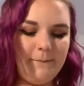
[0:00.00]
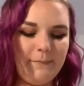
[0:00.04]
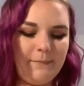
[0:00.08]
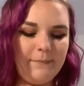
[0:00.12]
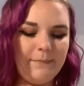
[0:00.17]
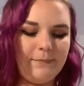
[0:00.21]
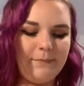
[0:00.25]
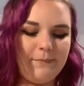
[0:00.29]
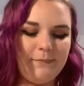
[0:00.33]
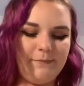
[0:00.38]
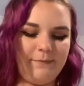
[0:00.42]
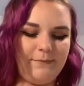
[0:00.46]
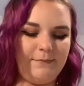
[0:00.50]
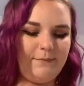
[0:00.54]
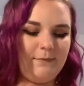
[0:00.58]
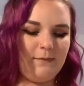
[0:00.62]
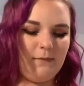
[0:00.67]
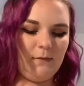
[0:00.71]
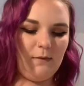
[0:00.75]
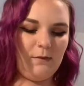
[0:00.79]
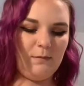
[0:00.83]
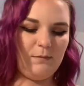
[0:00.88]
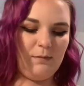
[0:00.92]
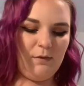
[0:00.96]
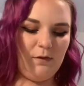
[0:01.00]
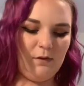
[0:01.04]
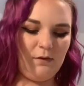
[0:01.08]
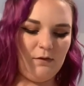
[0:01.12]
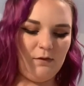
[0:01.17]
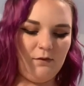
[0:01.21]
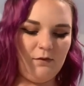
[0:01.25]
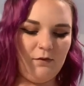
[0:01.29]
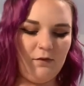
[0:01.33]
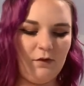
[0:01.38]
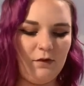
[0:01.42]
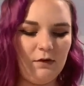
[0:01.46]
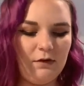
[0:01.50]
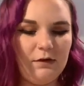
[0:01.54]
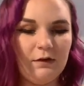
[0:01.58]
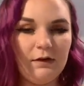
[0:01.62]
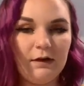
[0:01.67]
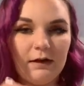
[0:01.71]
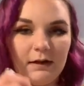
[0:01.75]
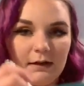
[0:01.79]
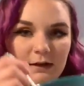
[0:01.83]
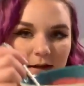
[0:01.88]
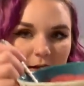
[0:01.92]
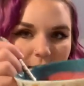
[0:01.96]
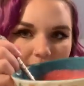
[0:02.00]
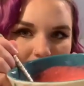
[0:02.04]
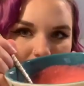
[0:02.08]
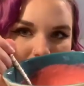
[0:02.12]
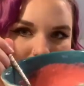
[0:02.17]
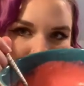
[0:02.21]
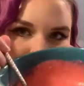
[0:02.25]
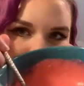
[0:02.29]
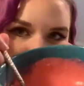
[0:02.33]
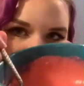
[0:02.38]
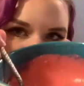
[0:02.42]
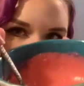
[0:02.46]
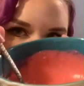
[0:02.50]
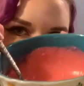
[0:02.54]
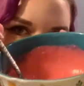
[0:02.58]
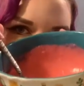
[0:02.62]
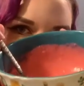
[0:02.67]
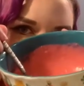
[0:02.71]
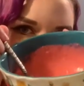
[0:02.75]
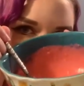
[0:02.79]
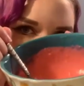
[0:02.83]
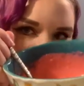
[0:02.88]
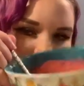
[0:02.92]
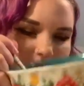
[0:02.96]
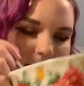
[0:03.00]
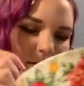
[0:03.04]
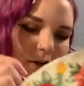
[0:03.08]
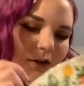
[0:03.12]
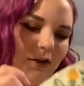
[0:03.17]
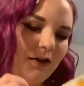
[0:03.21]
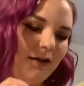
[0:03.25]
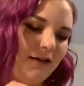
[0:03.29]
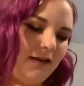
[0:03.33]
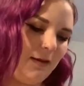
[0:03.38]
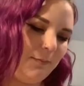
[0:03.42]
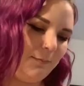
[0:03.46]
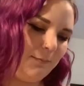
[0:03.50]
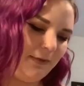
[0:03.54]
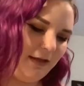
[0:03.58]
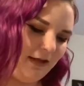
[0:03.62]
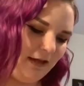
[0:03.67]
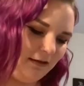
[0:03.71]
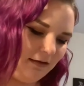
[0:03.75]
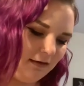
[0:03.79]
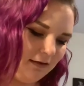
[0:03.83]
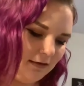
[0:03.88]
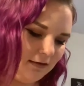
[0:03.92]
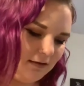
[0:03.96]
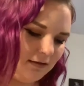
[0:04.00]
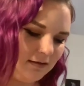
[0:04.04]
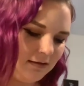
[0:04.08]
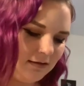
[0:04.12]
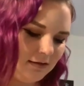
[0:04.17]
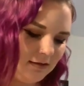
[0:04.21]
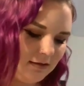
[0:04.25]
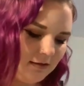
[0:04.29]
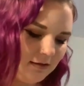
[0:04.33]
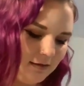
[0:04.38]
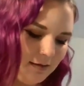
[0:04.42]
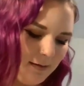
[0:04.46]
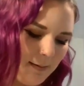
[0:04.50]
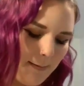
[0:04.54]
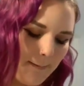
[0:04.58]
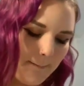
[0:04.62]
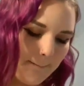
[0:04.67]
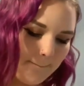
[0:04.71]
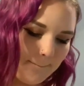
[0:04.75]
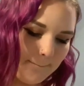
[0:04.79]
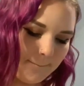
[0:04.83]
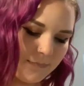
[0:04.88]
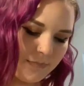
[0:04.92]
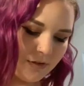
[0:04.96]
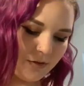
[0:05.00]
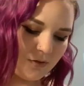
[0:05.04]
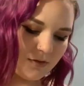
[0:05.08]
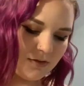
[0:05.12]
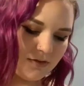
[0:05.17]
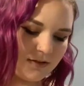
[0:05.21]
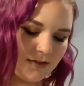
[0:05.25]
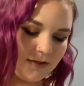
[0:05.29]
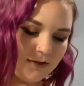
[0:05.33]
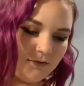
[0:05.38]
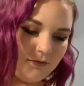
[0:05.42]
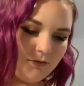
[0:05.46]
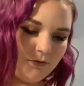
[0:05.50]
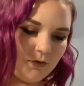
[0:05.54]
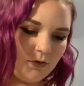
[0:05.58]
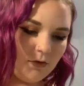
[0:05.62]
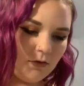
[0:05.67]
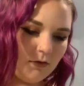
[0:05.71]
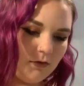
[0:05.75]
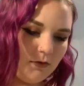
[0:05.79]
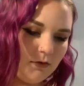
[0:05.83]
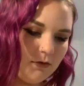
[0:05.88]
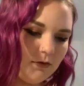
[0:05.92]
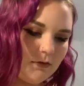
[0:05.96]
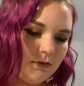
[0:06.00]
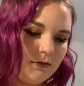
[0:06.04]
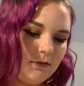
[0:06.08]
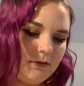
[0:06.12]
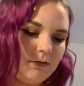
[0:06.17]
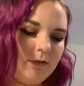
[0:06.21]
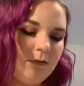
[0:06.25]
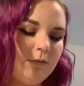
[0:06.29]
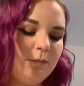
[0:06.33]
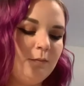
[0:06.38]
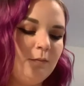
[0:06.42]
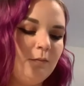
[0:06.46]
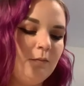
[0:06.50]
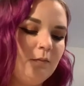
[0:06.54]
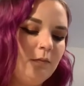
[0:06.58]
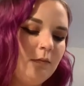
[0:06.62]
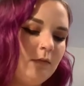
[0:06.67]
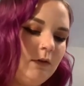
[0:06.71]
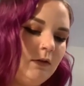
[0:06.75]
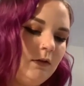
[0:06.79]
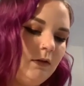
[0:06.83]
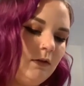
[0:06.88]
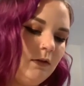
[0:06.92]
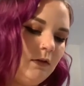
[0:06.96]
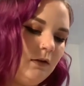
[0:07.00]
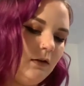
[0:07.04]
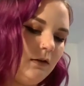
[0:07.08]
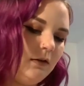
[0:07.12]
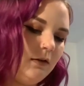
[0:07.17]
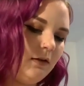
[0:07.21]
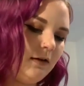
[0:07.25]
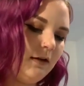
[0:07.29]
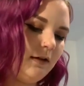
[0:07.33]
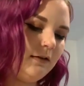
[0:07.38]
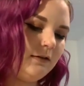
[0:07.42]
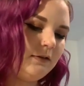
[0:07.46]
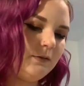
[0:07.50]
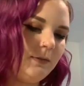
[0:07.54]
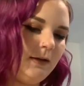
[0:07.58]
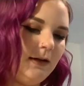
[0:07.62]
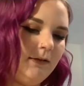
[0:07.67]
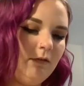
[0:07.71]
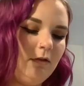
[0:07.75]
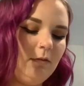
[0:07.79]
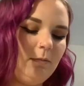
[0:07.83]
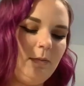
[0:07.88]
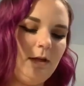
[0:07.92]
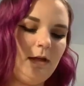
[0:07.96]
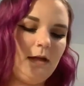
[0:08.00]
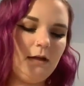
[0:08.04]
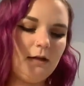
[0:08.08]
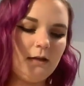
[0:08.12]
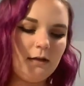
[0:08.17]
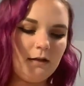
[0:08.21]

Beautiful. Look at that. Look at that color. Look at that pink. Beautiful. Alright, so we have our pink.